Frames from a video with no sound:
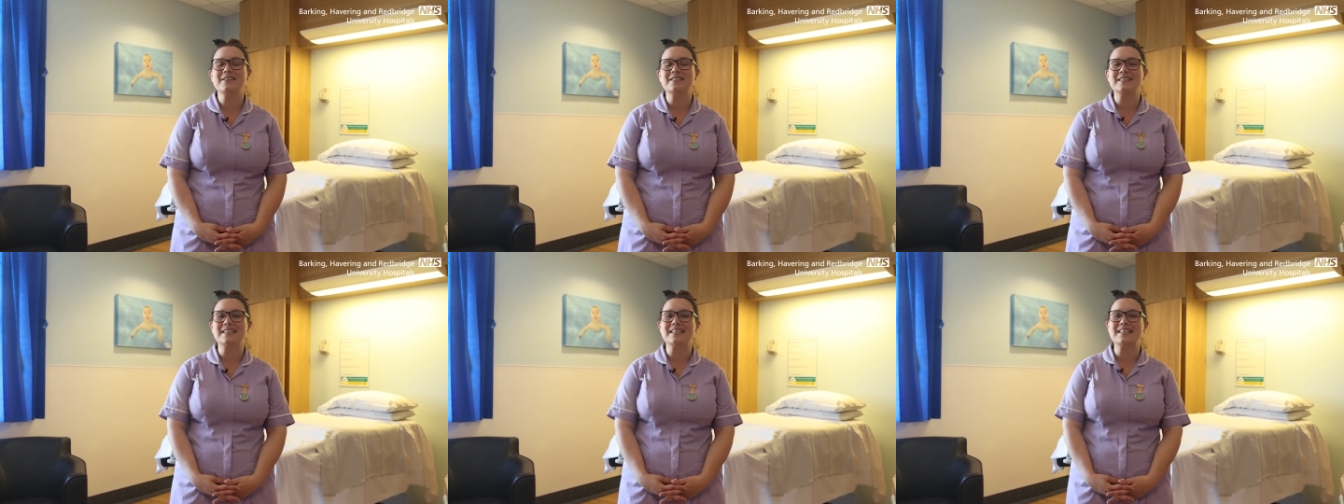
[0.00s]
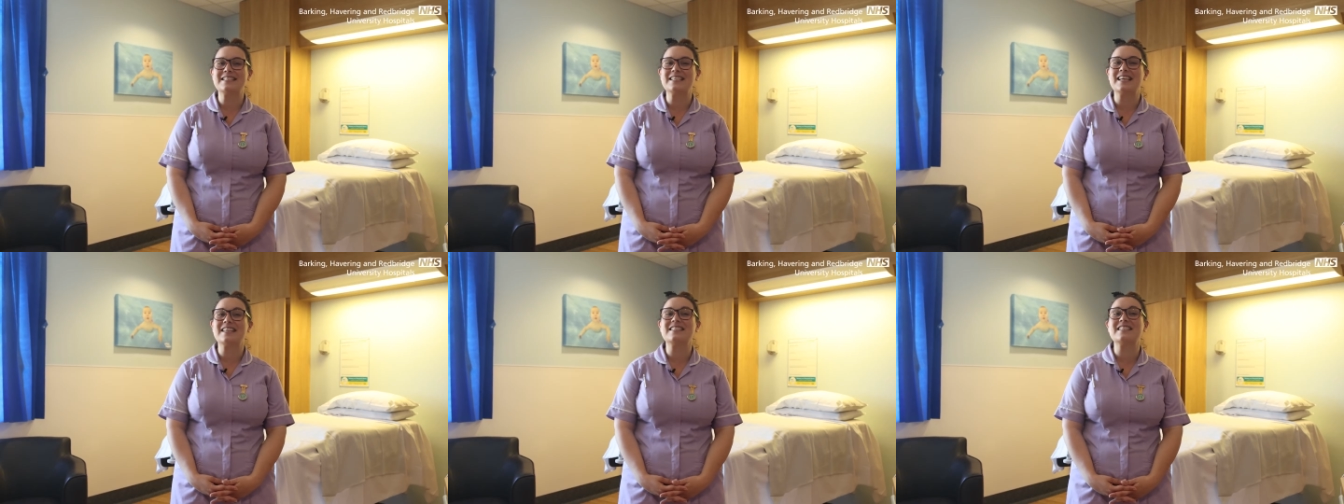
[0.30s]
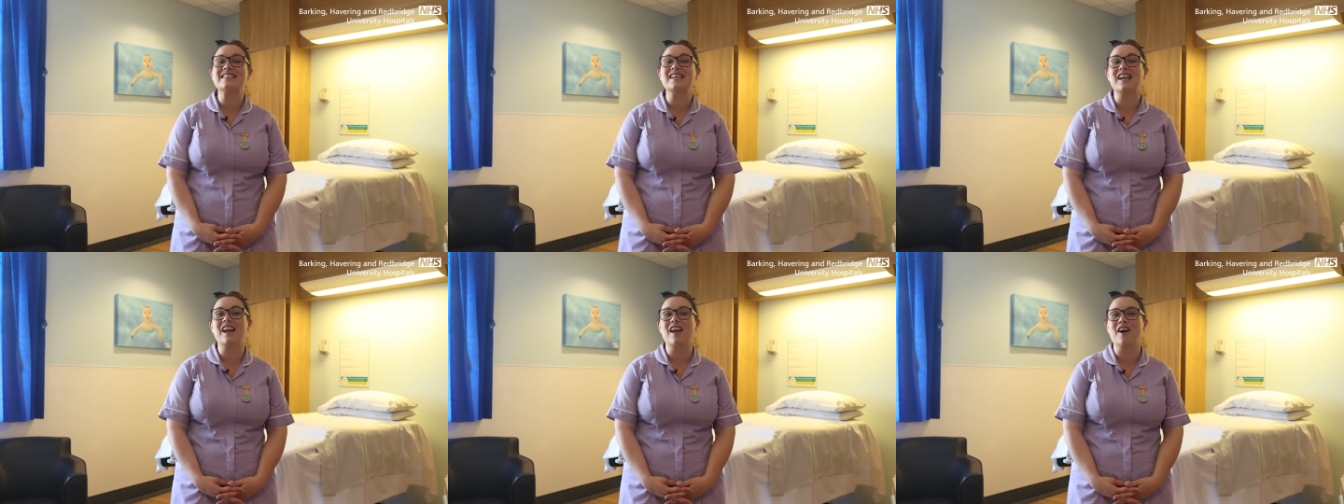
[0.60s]
to this as
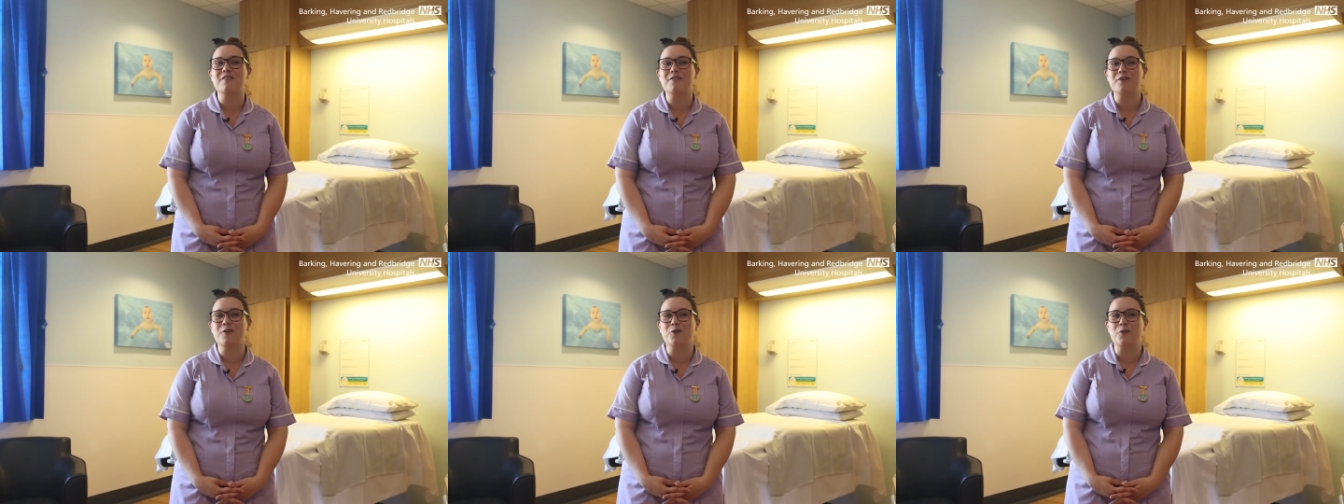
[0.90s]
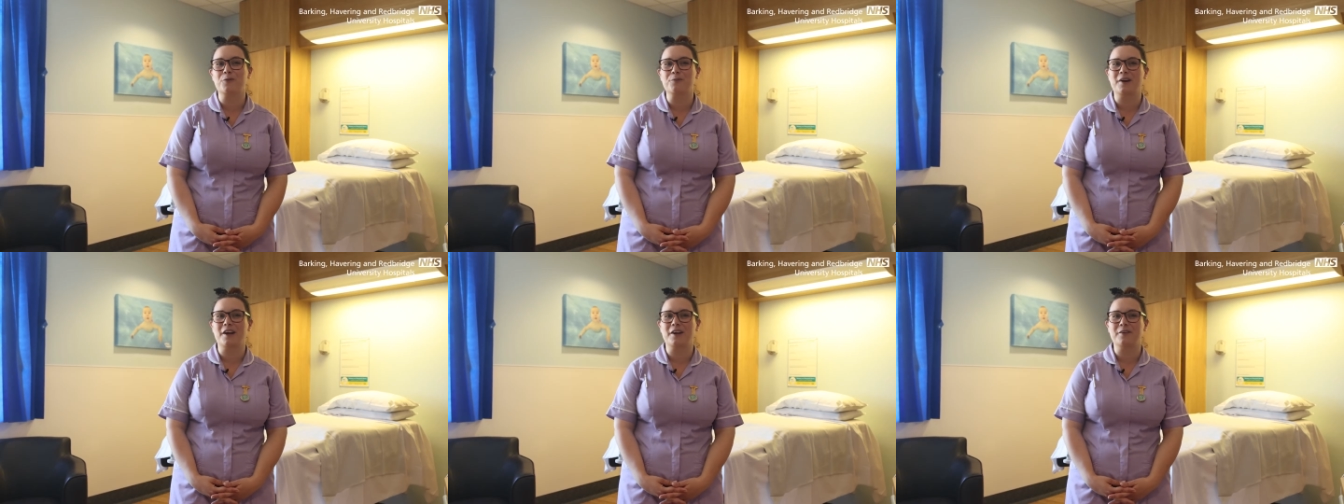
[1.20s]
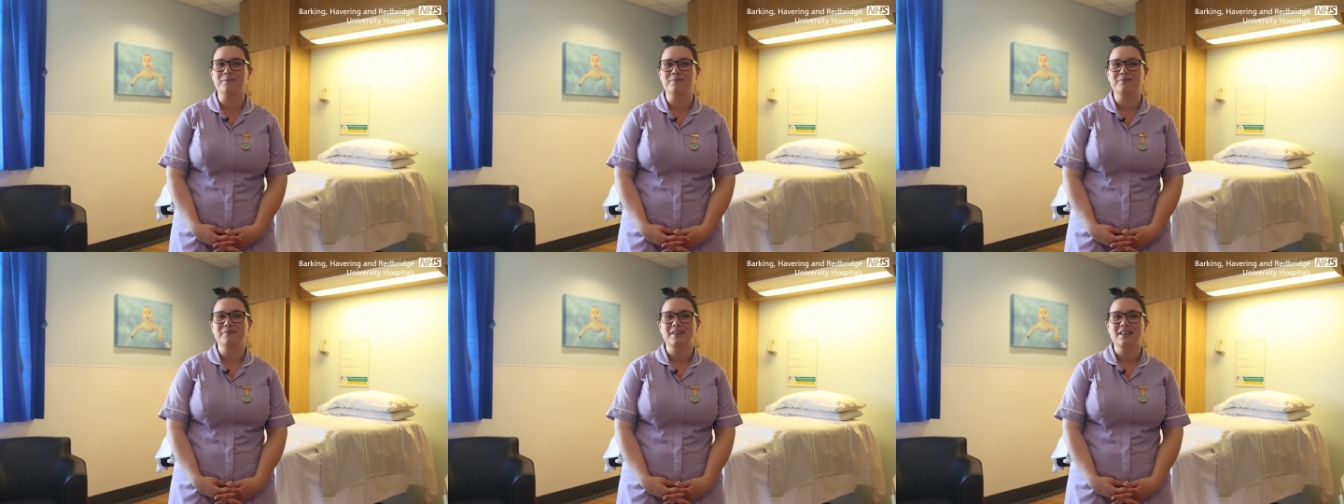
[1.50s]
the love
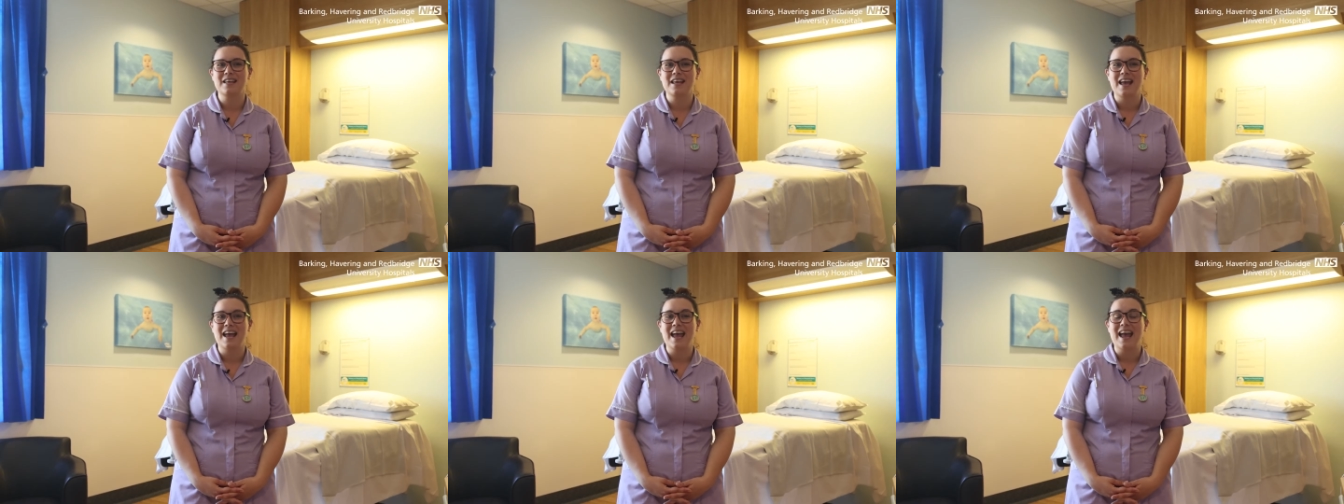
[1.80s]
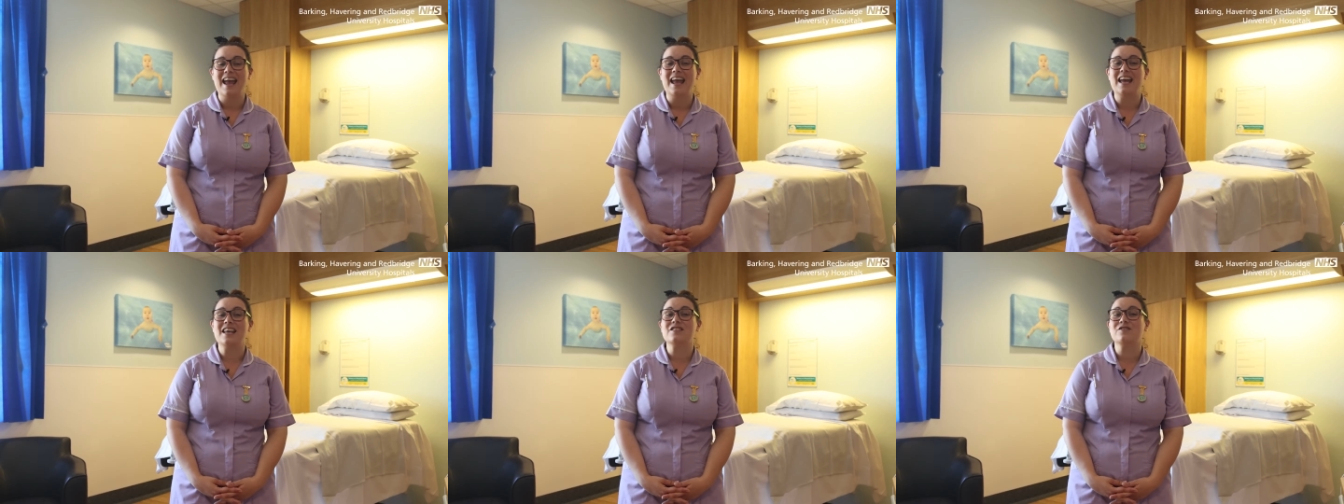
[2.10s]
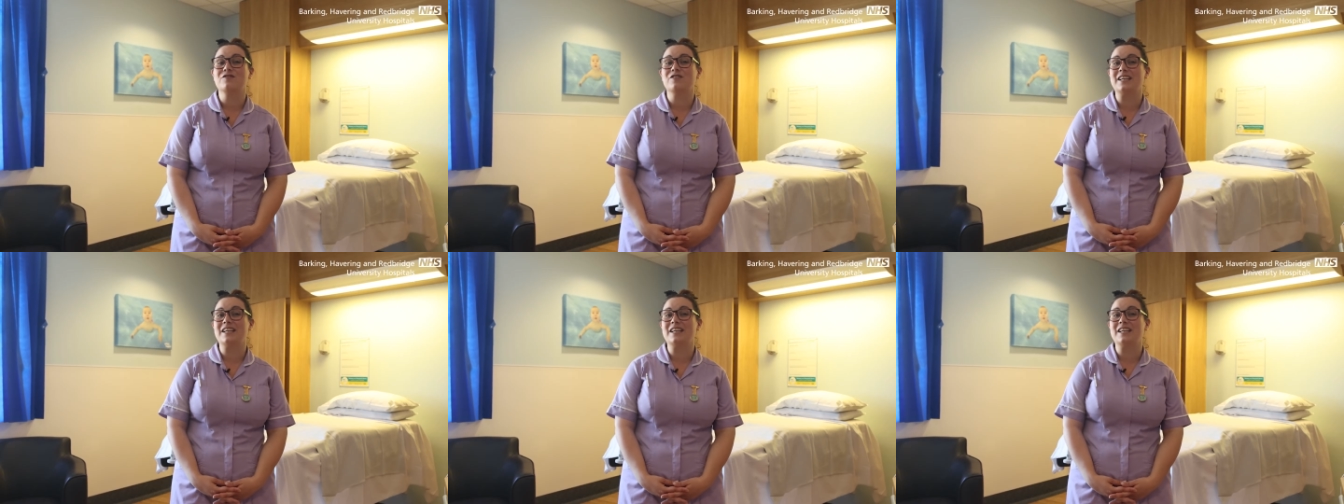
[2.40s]
hormone. It's